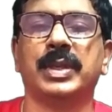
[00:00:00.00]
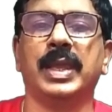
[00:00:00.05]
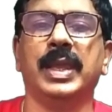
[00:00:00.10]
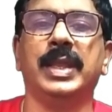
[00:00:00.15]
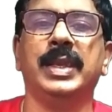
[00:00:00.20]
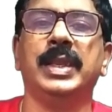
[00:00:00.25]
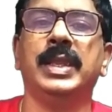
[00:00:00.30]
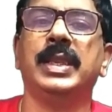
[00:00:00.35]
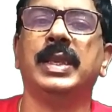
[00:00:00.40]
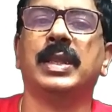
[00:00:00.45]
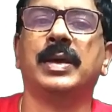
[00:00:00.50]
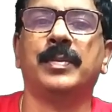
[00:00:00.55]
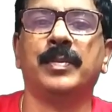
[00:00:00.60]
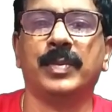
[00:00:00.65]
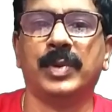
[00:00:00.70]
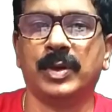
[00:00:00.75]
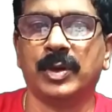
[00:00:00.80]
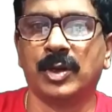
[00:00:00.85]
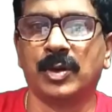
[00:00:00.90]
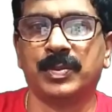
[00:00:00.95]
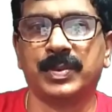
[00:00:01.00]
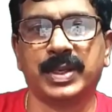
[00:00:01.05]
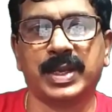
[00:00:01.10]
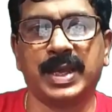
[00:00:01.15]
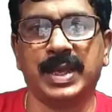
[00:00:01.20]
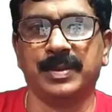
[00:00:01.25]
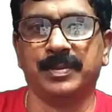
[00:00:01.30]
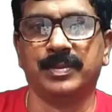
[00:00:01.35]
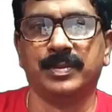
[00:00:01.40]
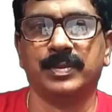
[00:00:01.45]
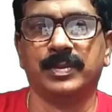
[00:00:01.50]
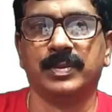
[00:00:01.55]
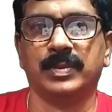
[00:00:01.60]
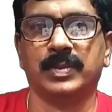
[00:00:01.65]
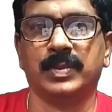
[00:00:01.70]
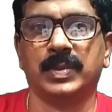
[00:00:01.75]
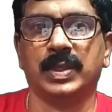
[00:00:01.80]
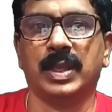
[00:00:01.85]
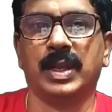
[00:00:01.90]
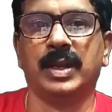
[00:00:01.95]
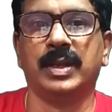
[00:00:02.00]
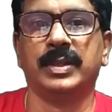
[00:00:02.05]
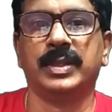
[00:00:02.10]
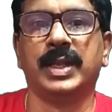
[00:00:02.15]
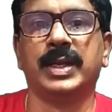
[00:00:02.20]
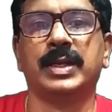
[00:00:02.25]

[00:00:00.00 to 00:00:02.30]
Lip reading: number of time, and that